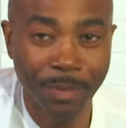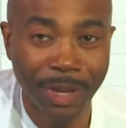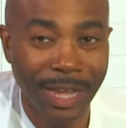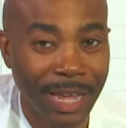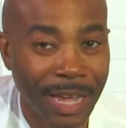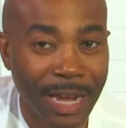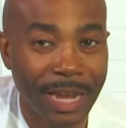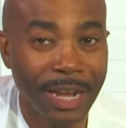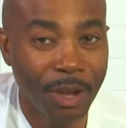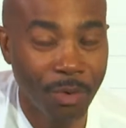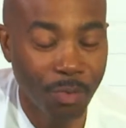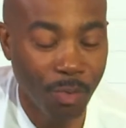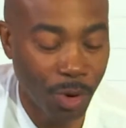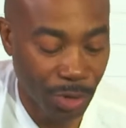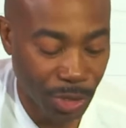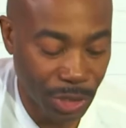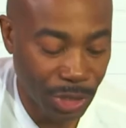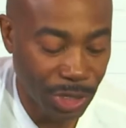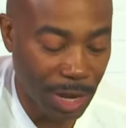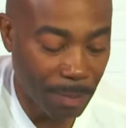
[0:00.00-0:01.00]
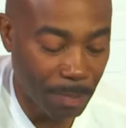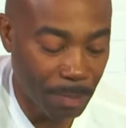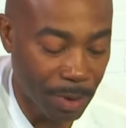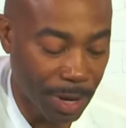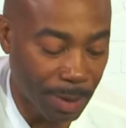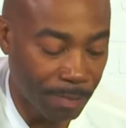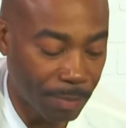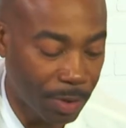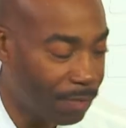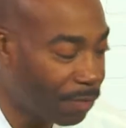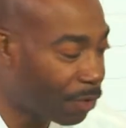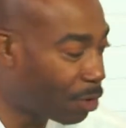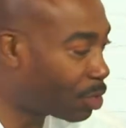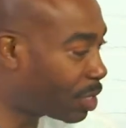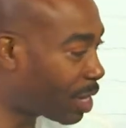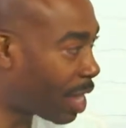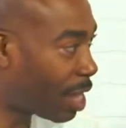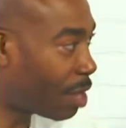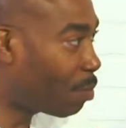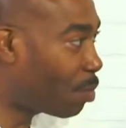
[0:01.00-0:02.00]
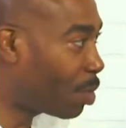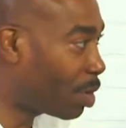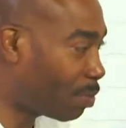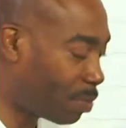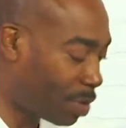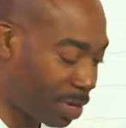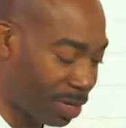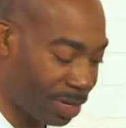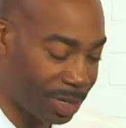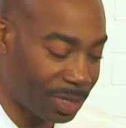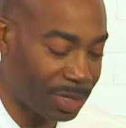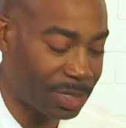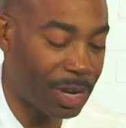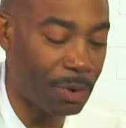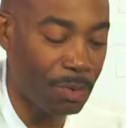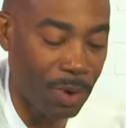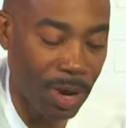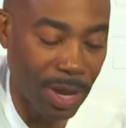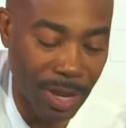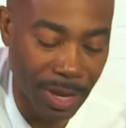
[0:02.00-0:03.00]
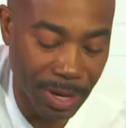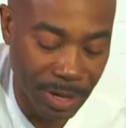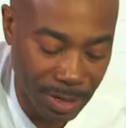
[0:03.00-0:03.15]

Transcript: he didn't want to step up. Verse 8, what did it say, Reagan?